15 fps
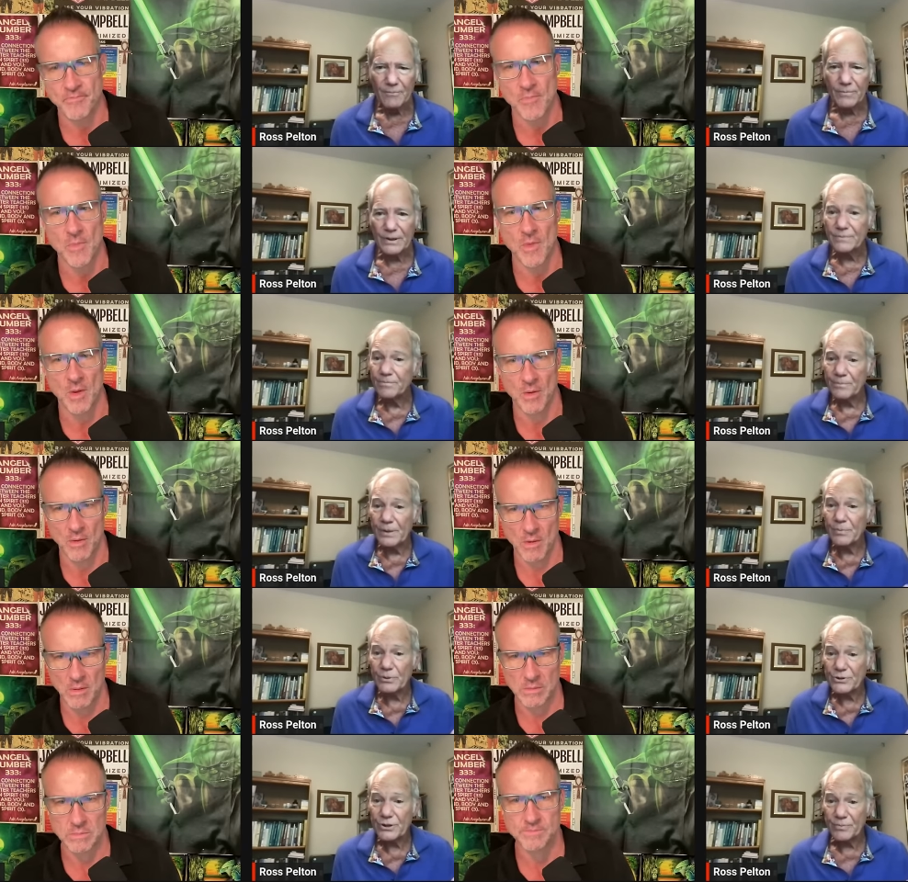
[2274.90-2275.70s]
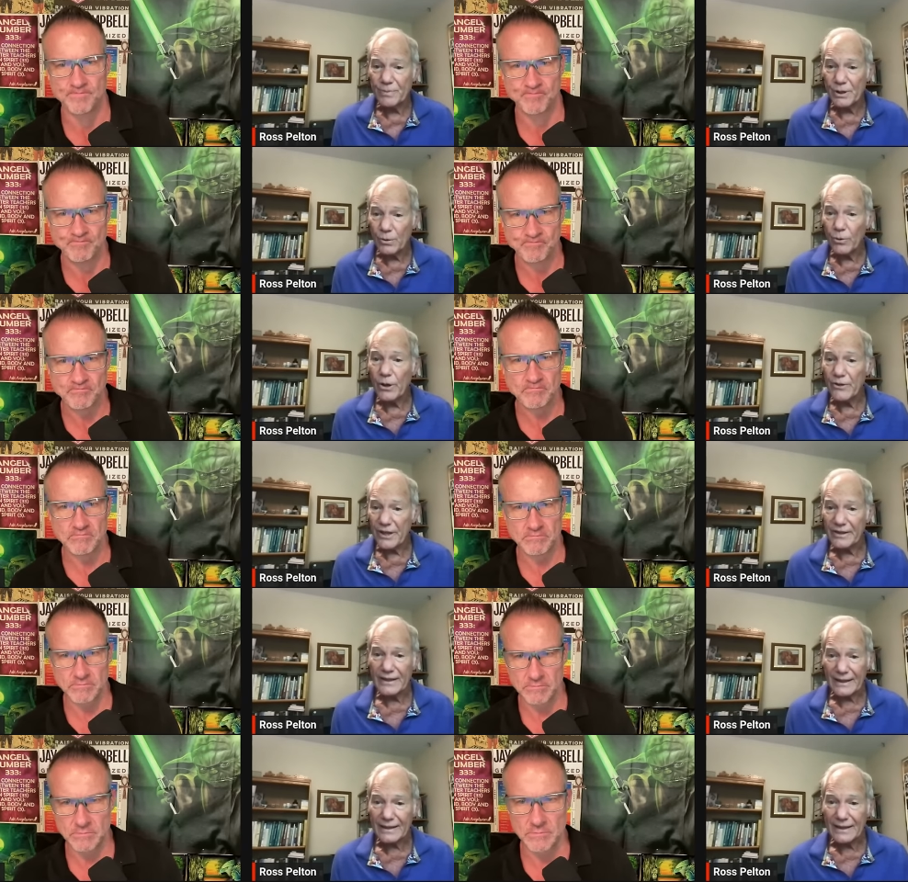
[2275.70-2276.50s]
Speaker 1: but people should be aware
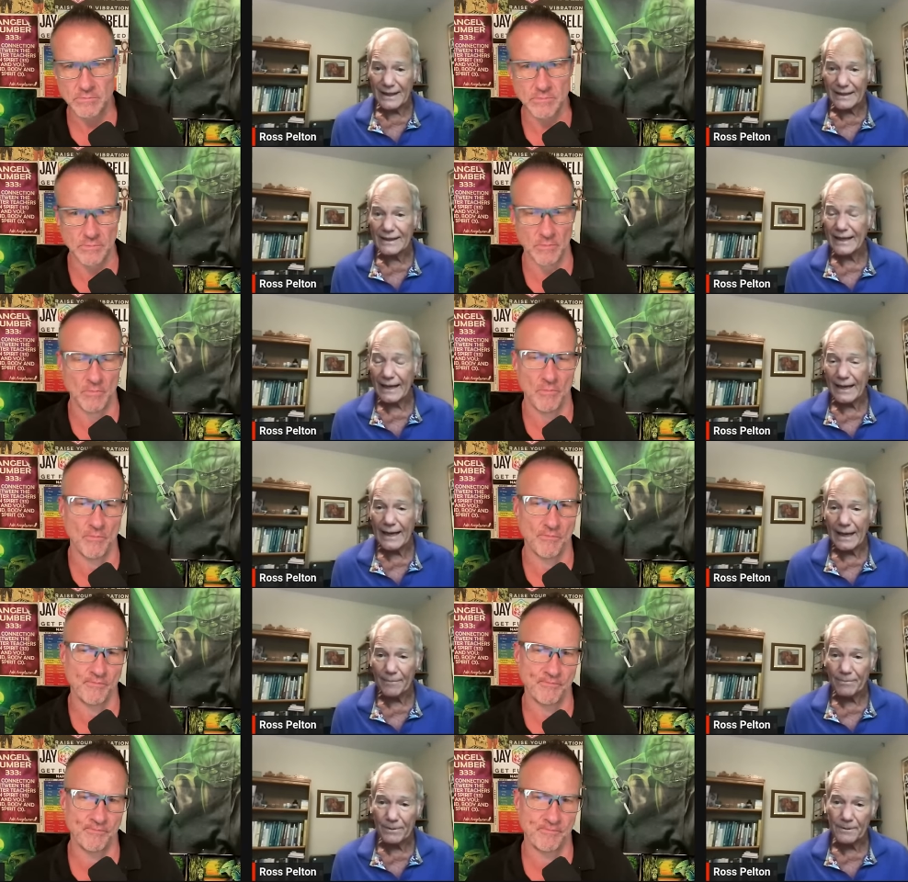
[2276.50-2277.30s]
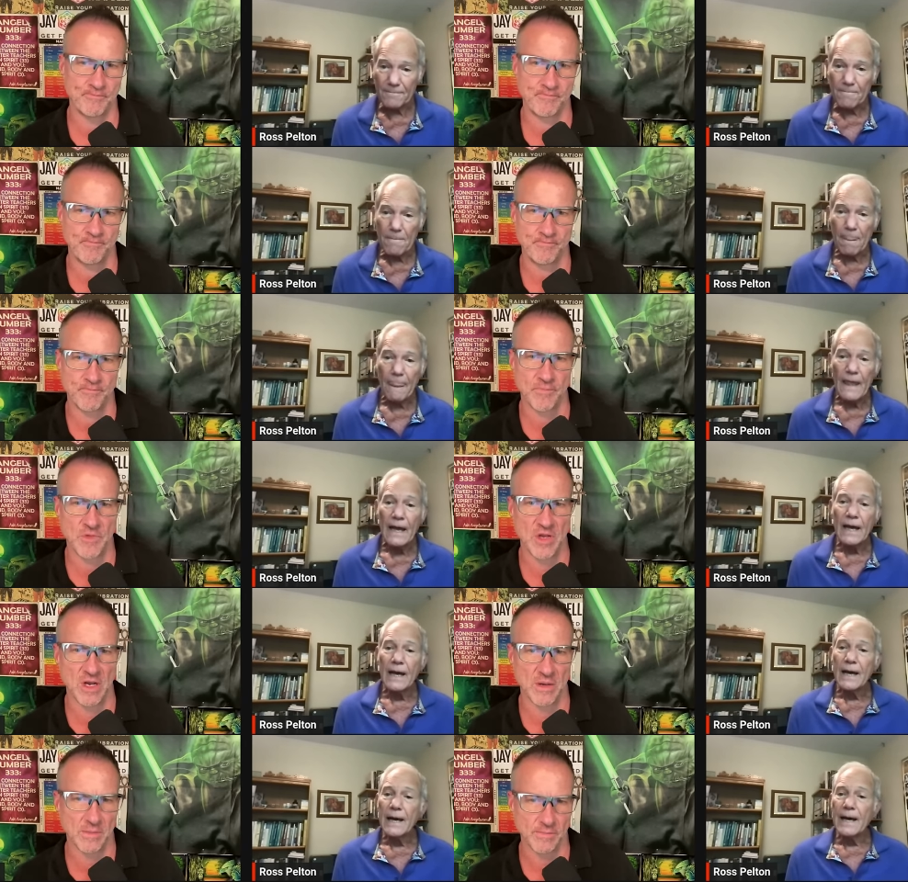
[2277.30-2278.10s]
that they, it can happen.
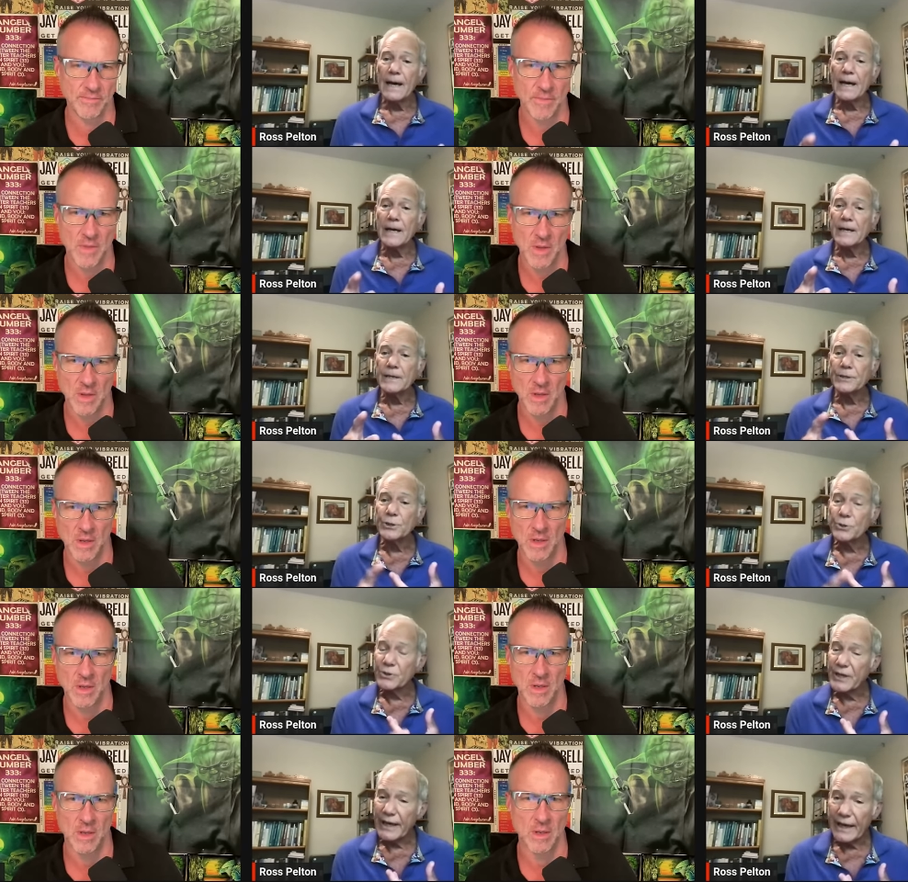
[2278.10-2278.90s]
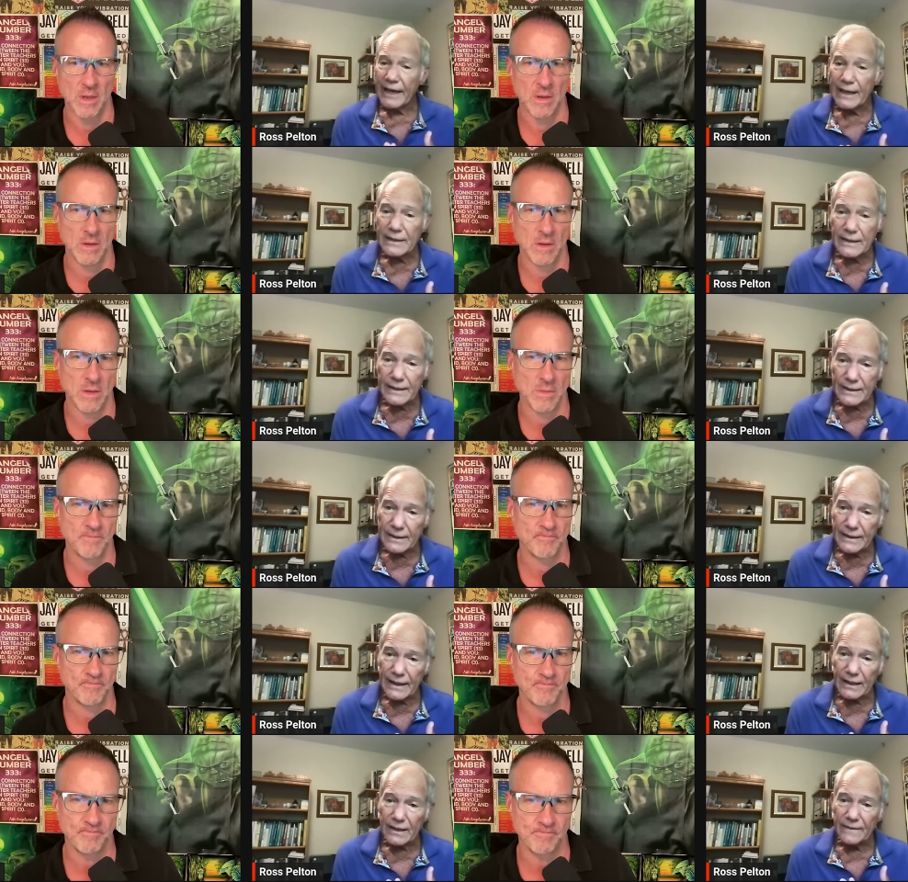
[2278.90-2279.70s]
Yeah. You can get
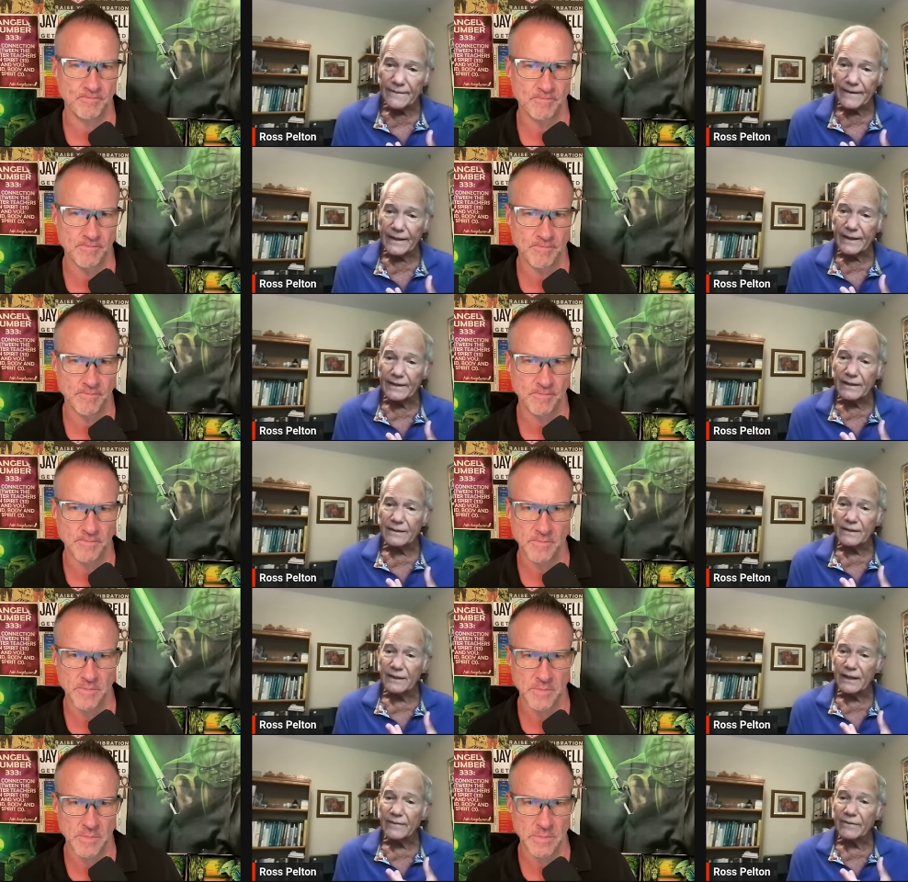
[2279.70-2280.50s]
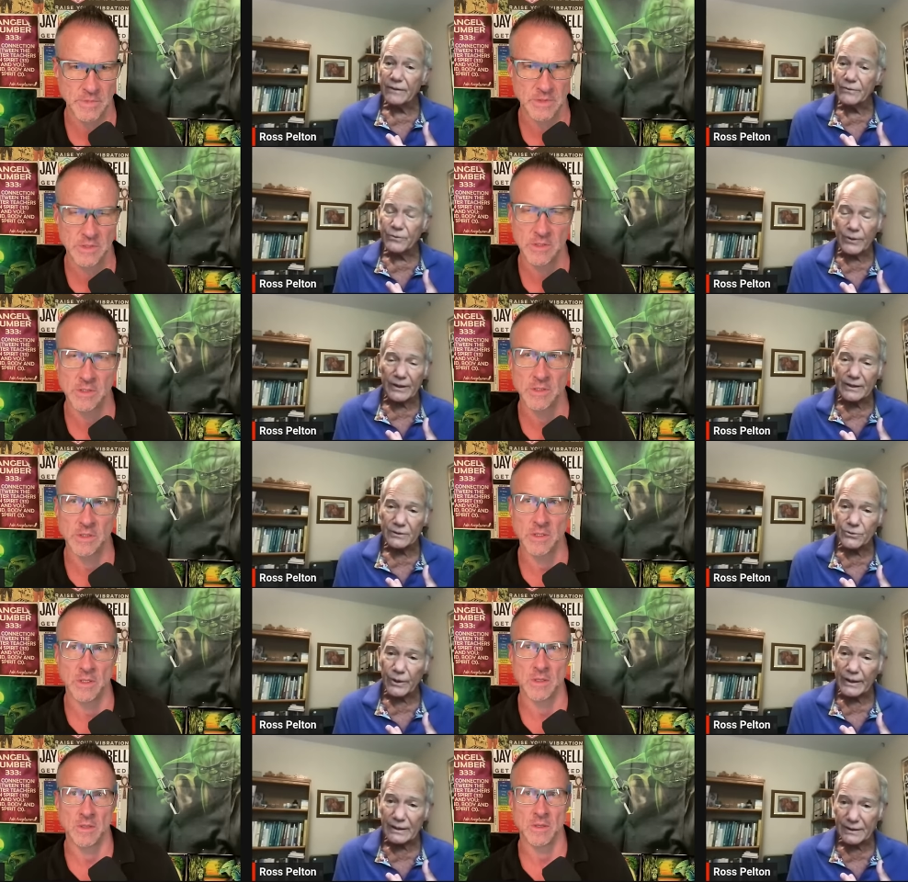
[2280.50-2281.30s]
an elevated level of tri-
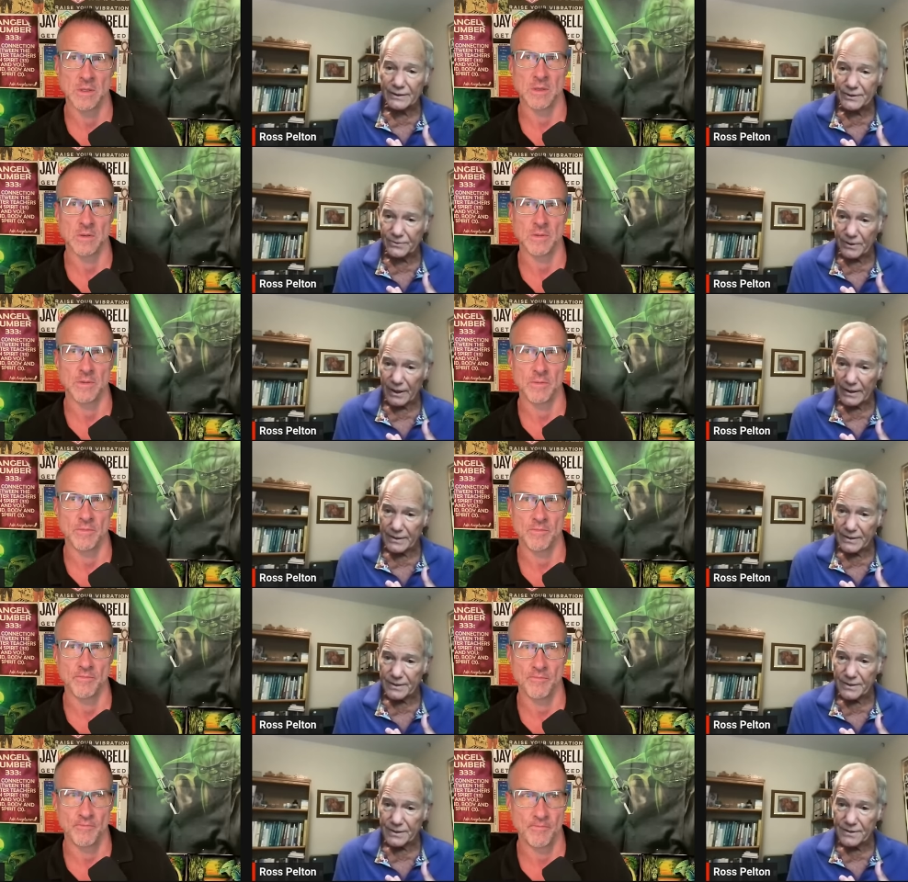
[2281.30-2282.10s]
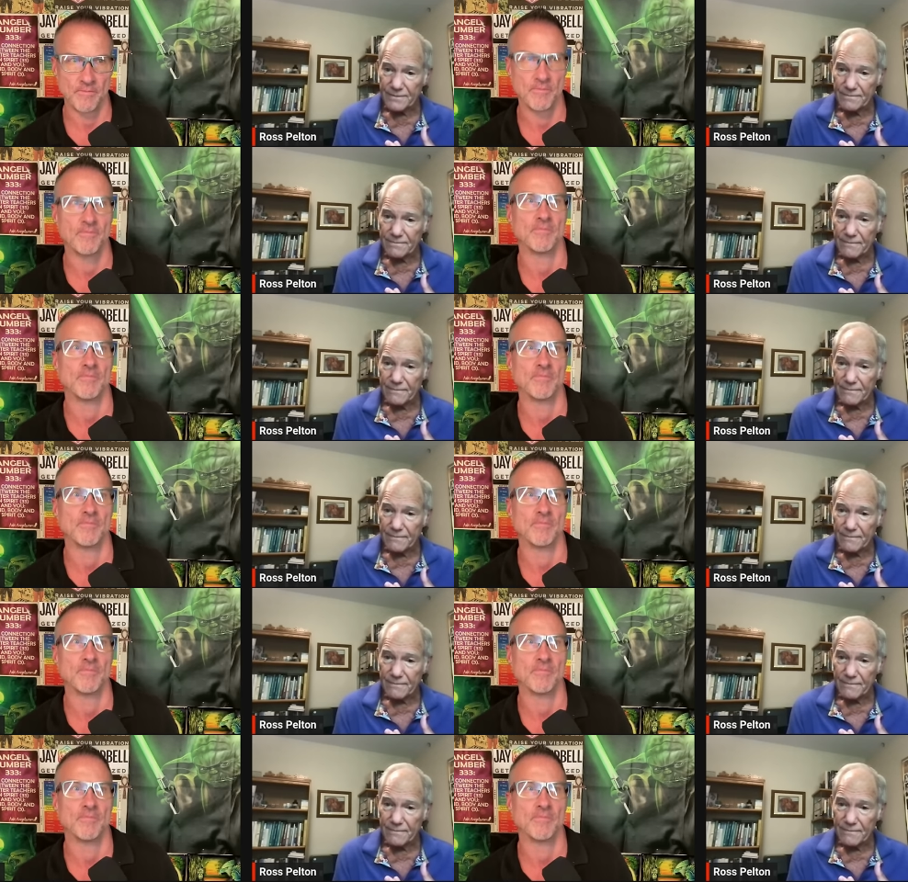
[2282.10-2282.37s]
triglycerides.